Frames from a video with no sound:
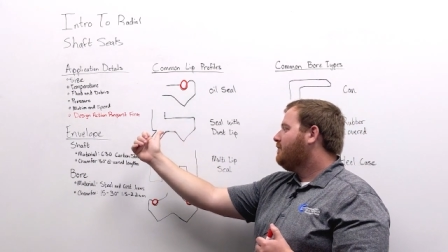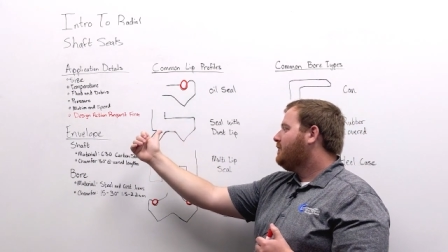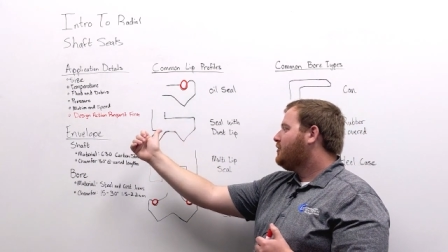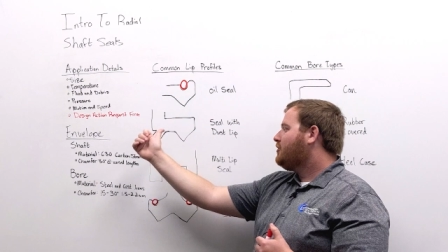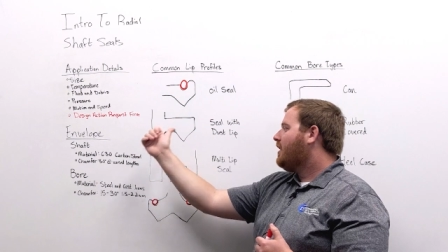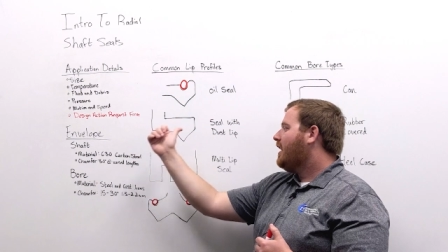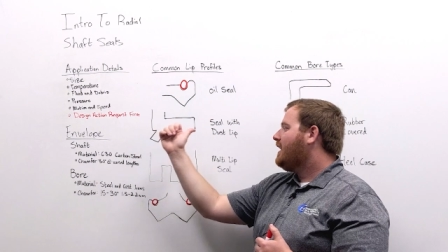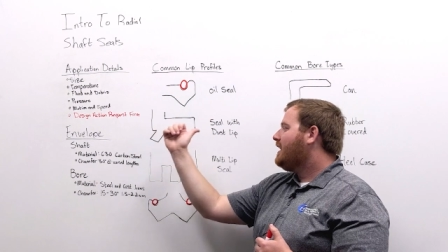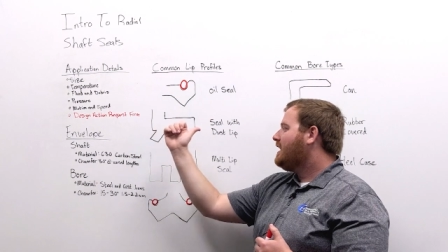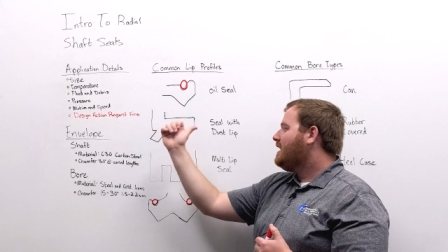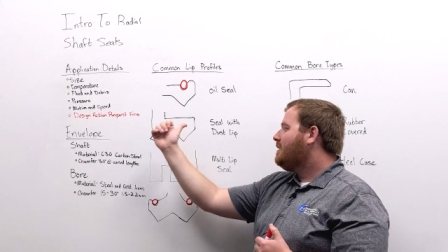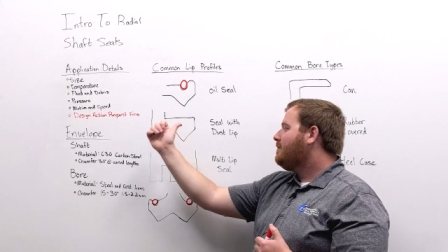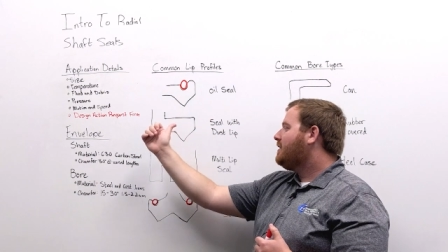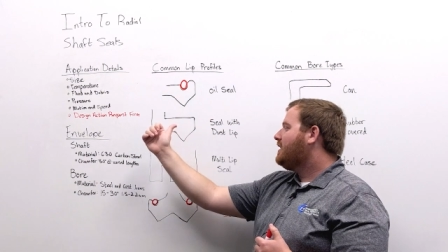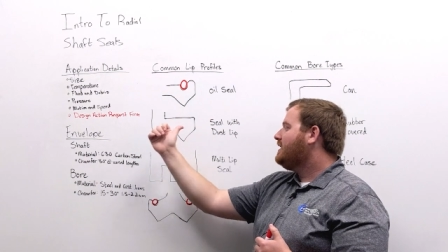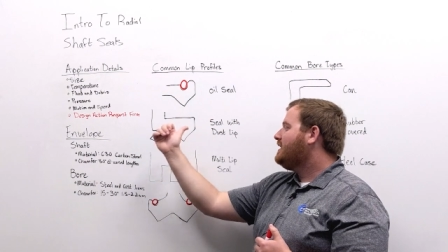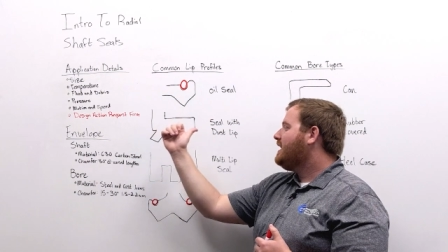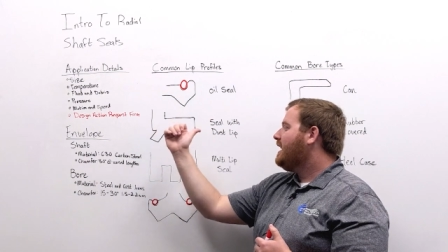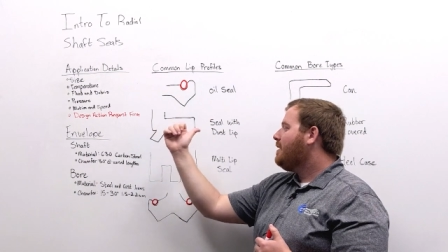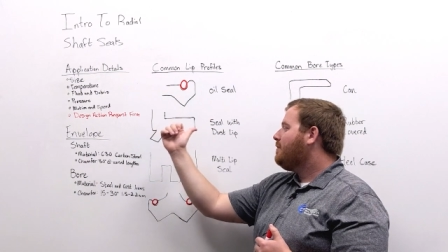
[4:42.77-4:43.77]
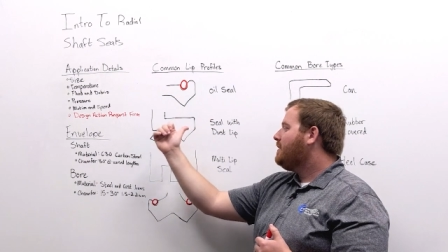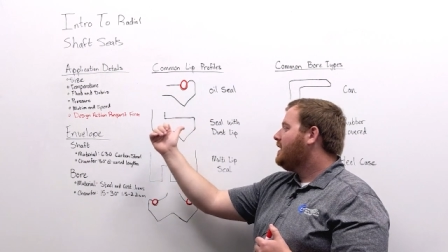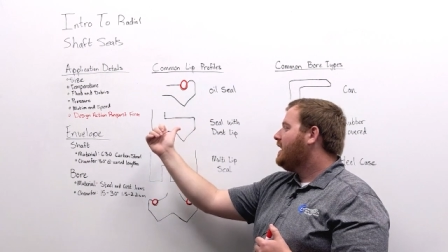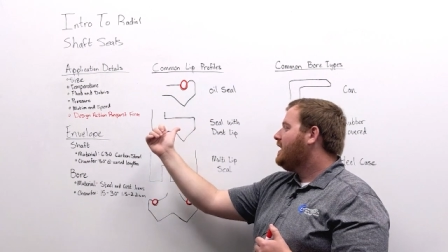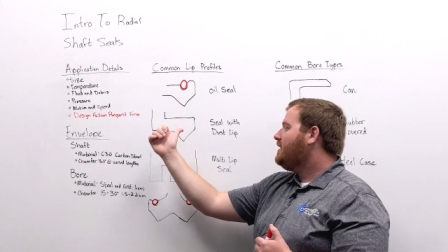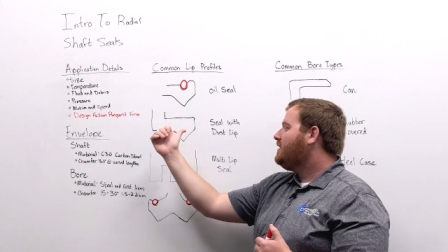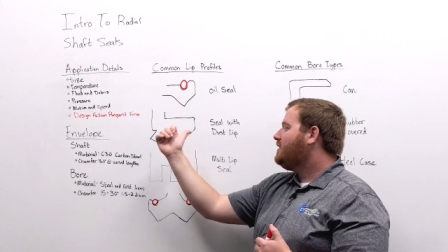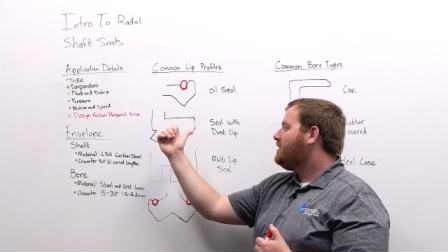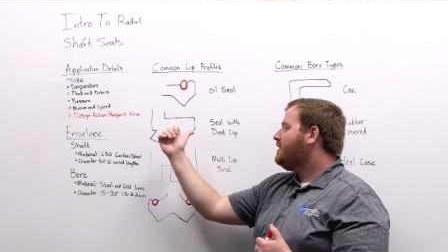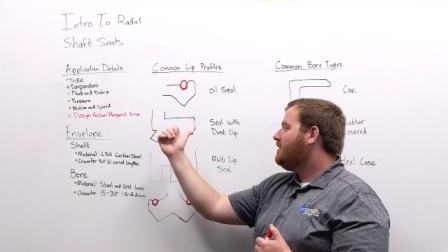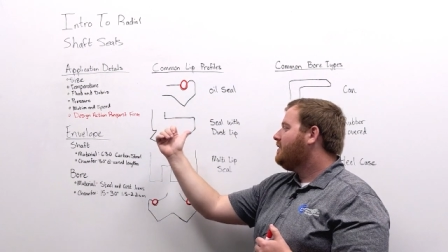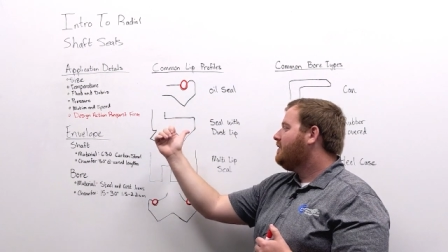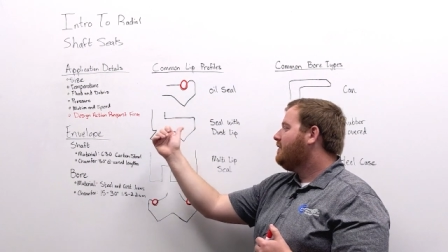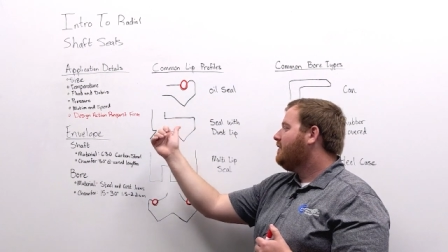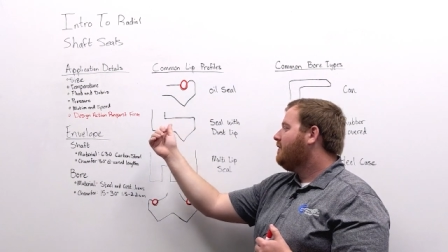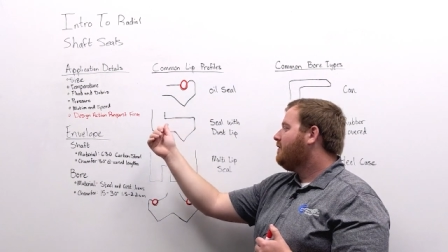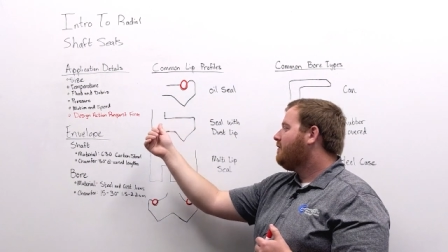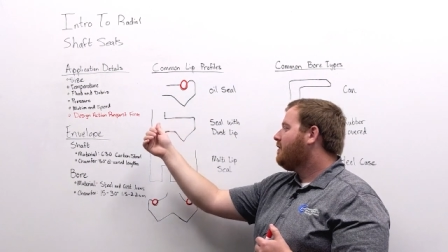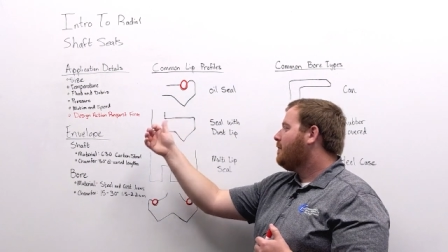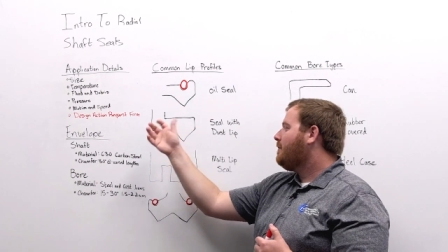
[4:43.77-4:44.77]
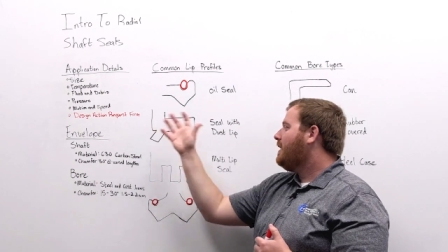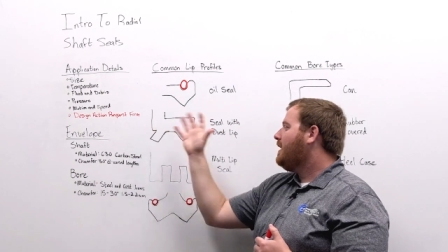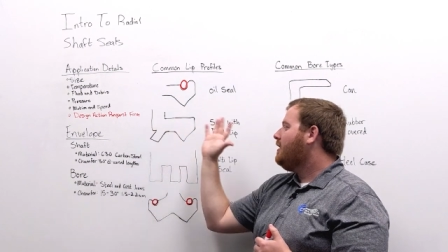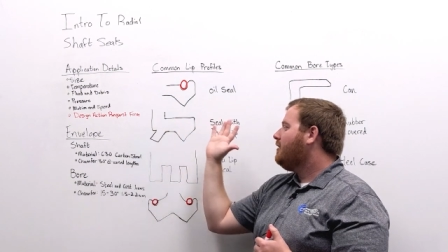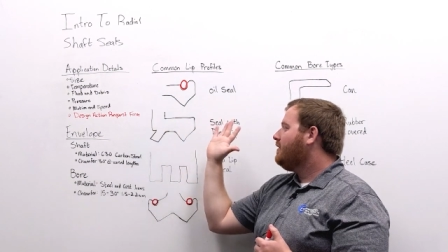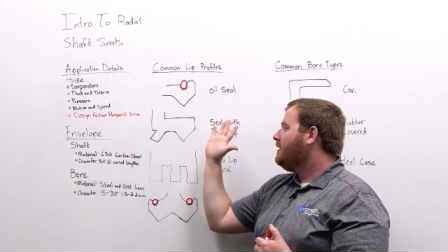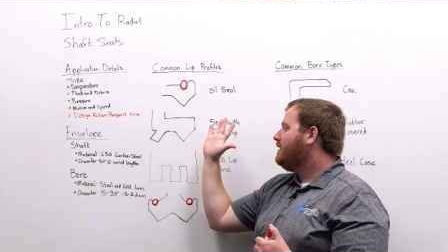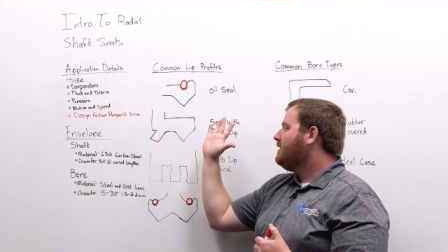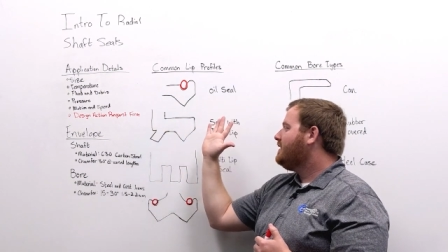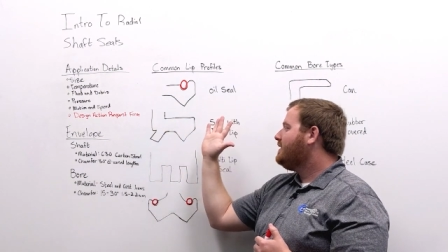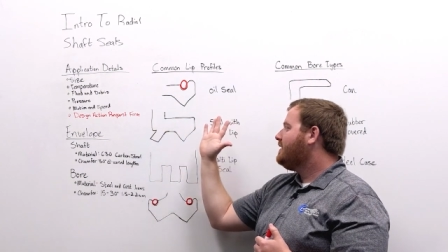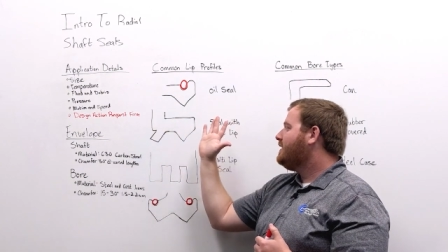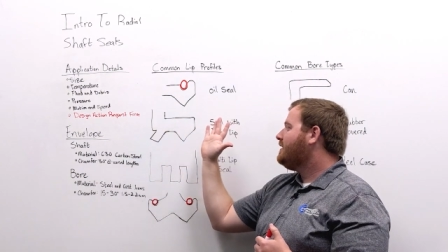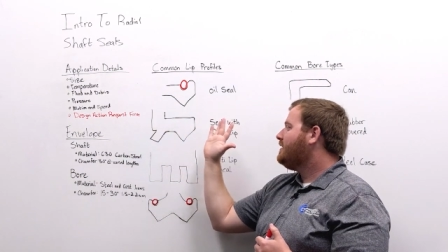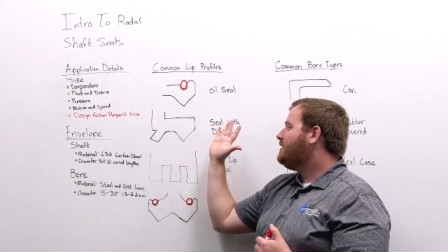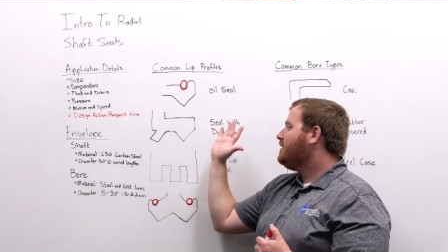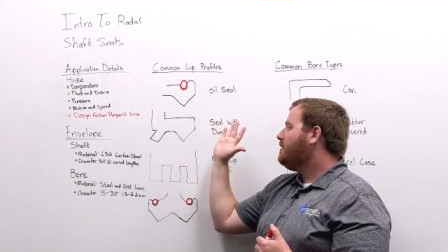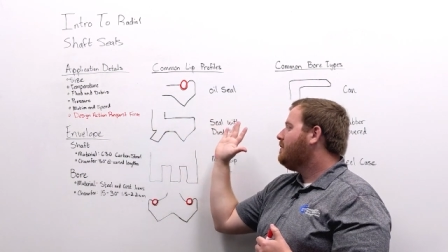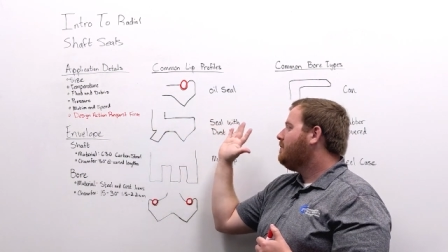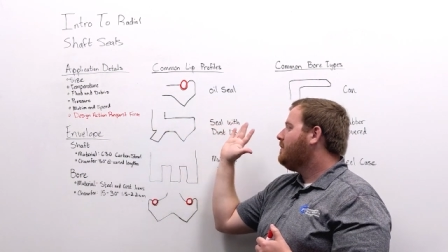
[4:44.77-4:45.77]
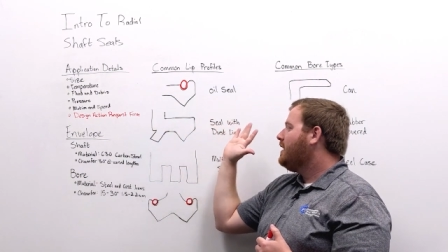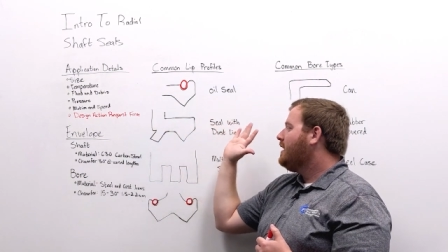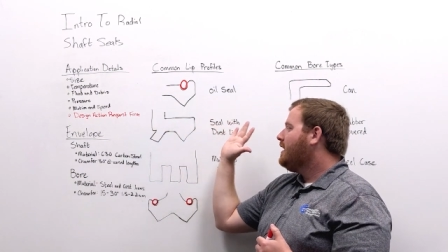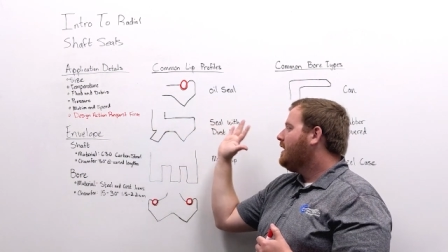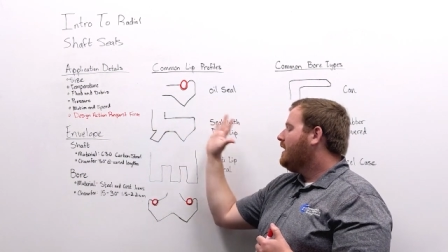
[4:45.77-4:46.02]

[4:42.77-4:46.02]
contamination from entering the system,